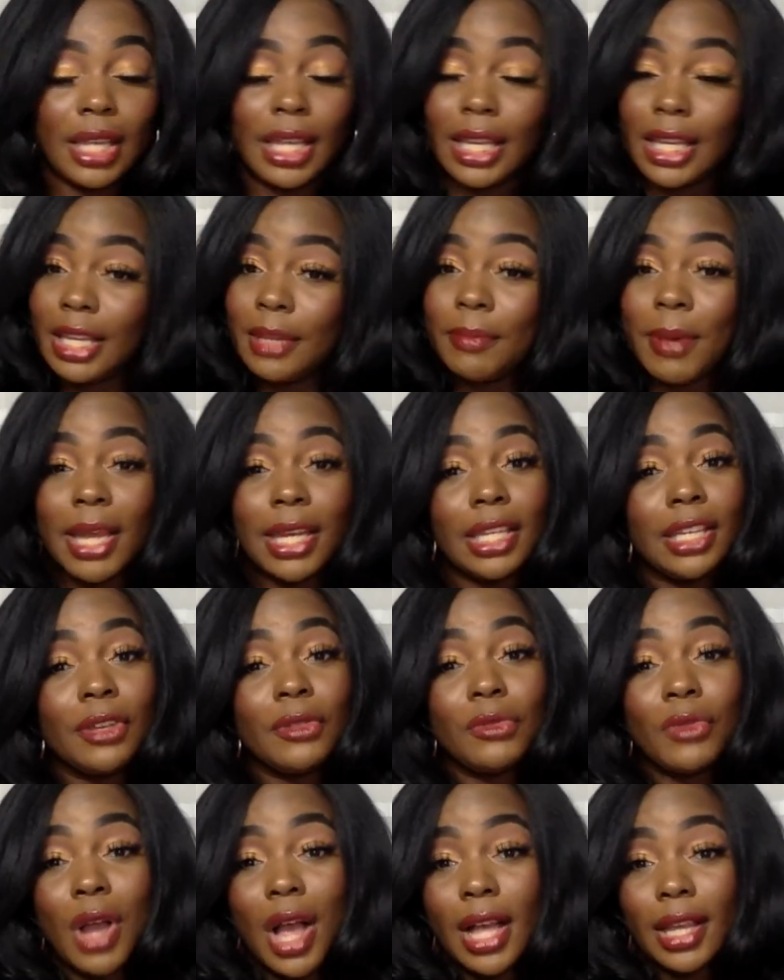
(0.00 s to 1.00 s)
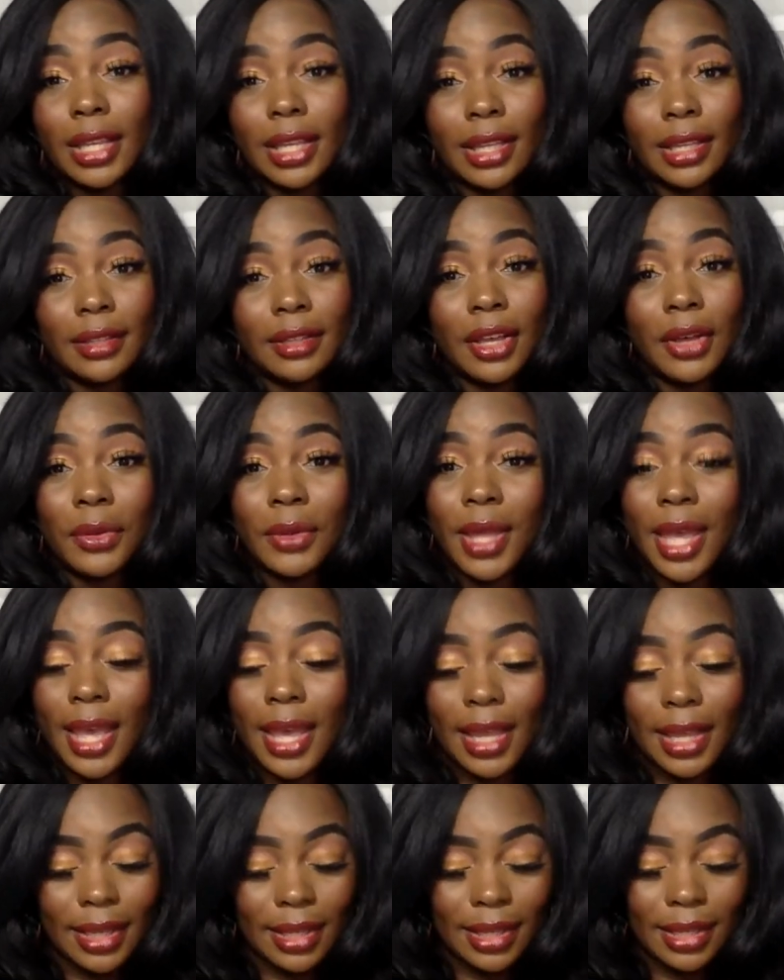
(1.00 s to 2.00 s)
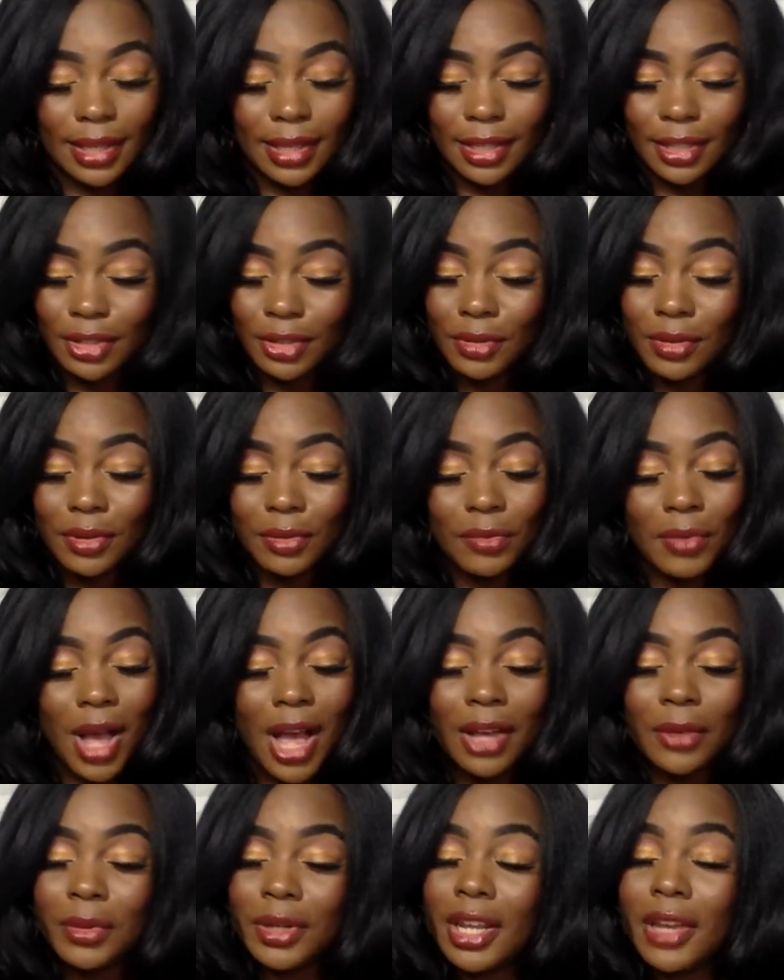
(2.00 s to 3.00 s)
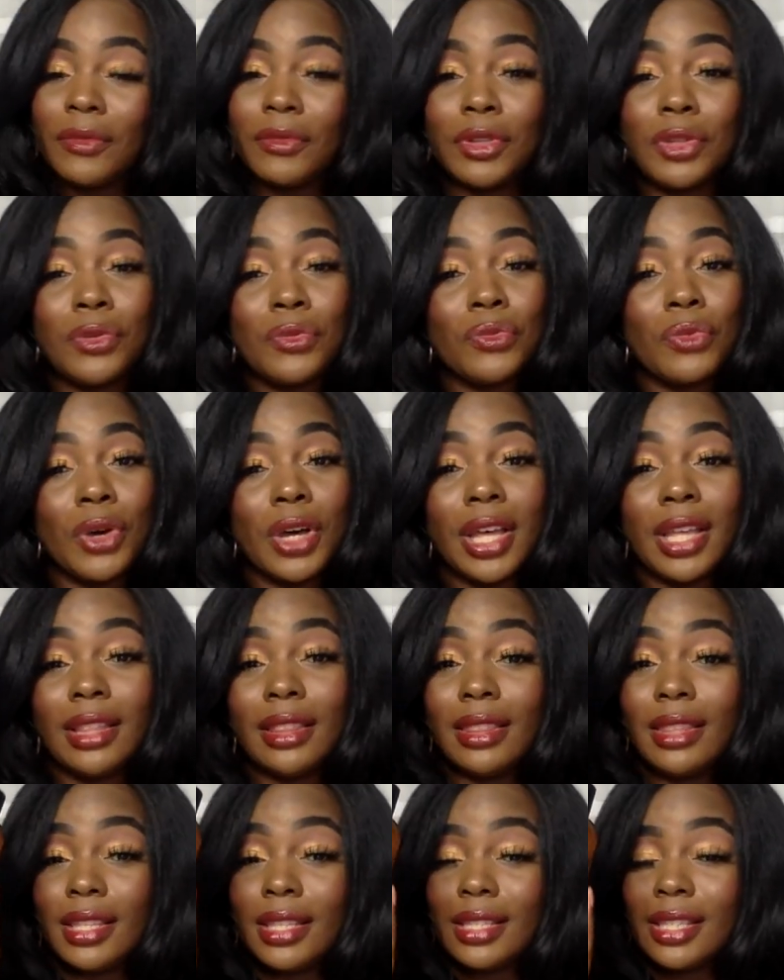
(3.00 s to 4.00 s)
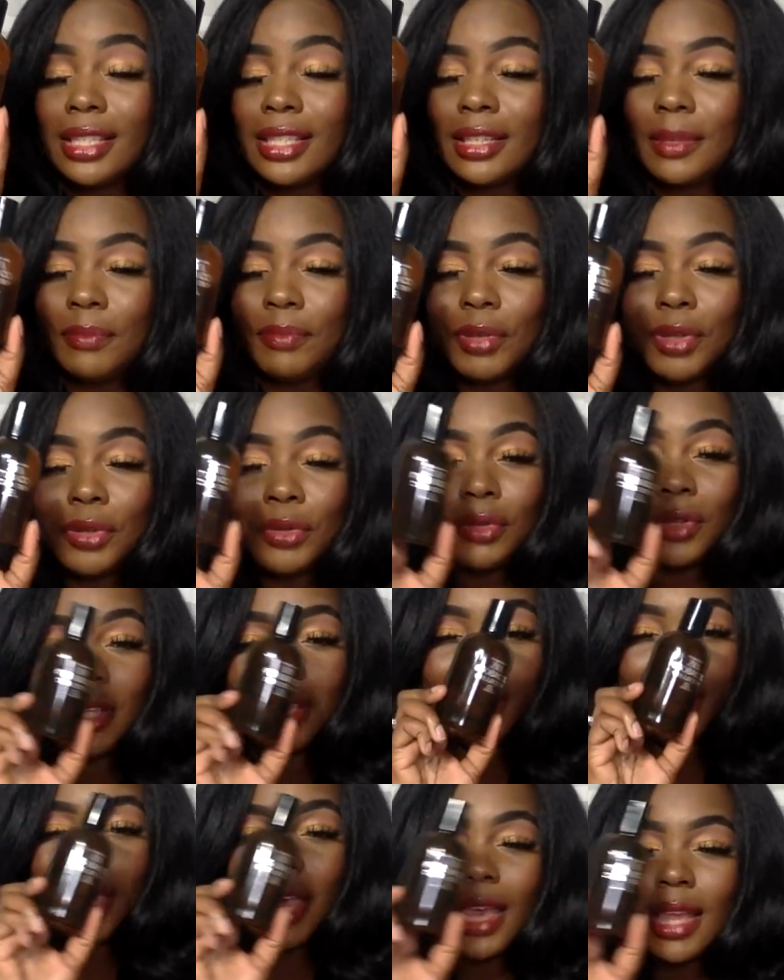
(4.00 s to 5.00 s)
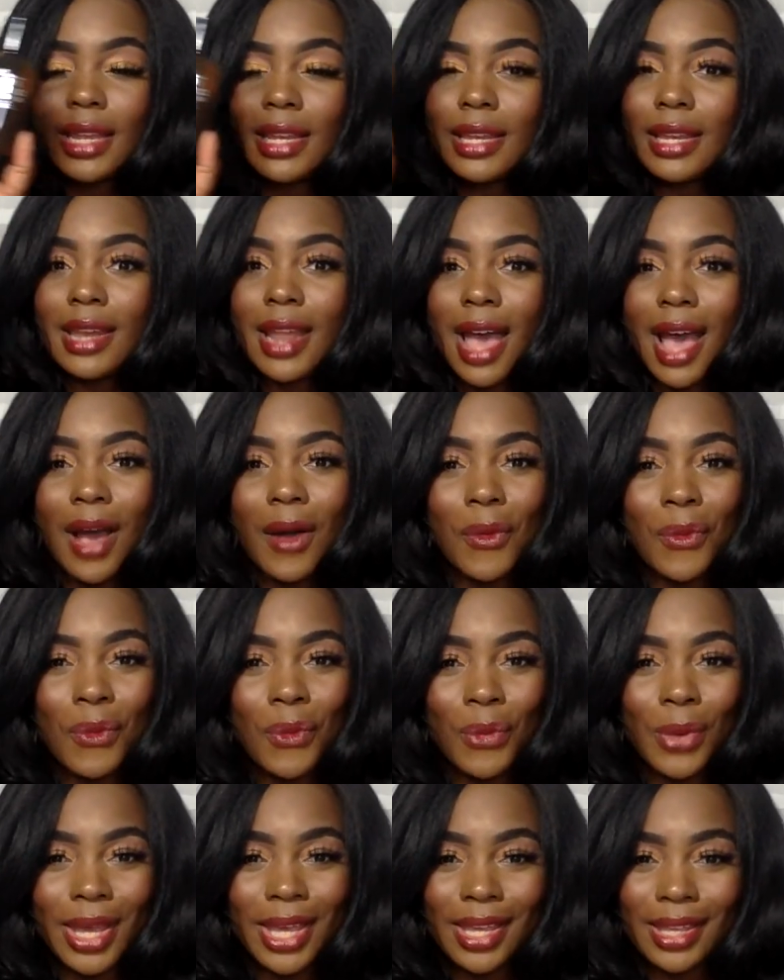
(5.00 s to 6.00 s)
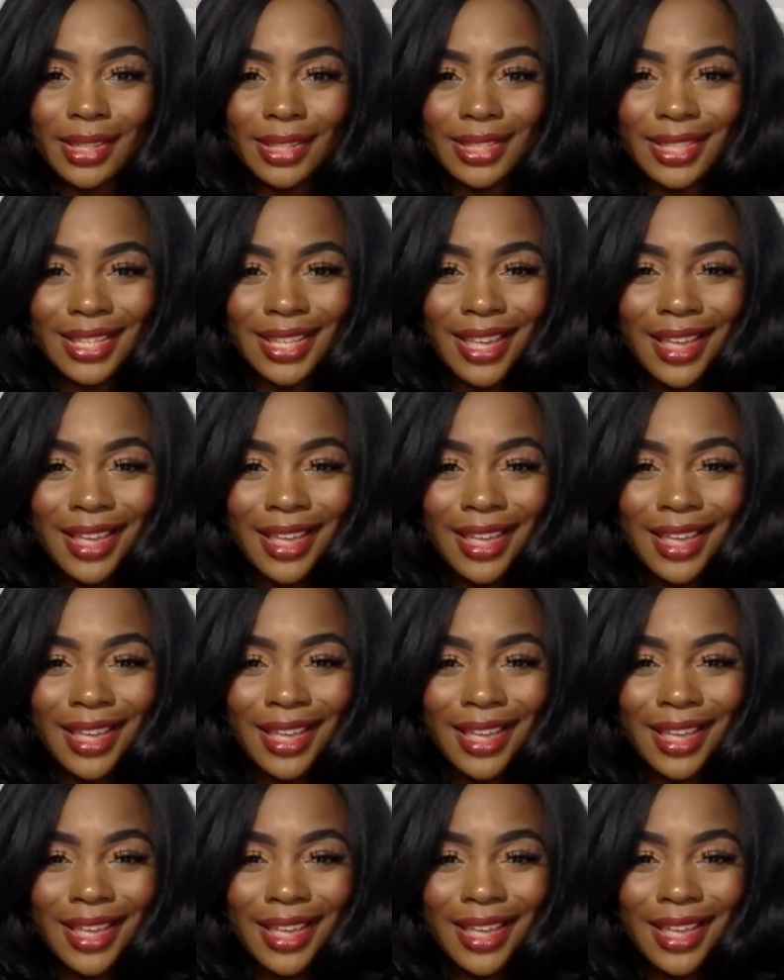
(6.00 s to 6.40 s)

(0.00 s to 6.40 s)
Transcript: anybody can rock it, okay? Rock whatever you want. This is a beauty. Cannot wait.